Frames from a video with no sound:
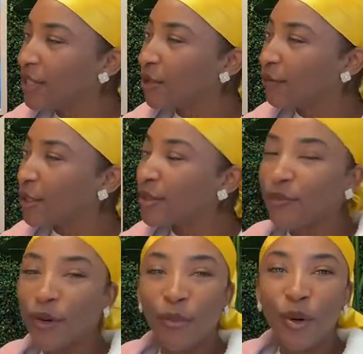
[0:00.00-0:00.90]
So first
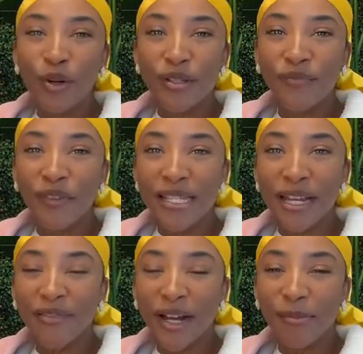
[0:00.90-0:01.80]
and foremost,
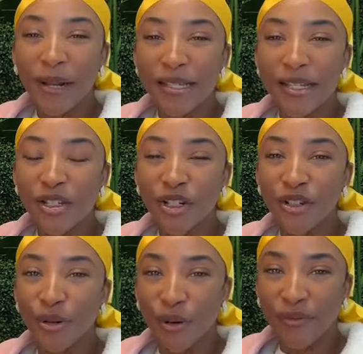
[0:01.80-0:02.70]
visit Avana Plastic
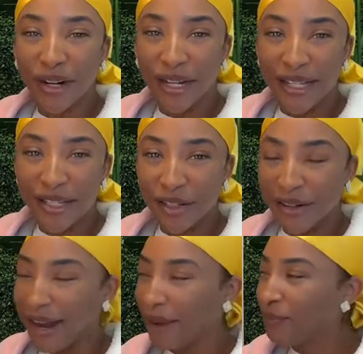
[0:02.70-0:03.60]
Surgery over on
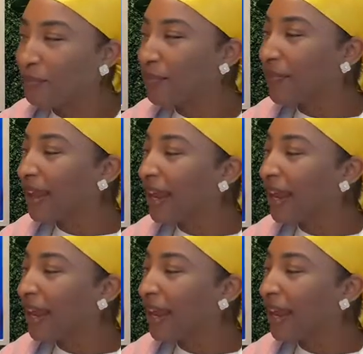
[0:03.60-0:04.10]
Instagram.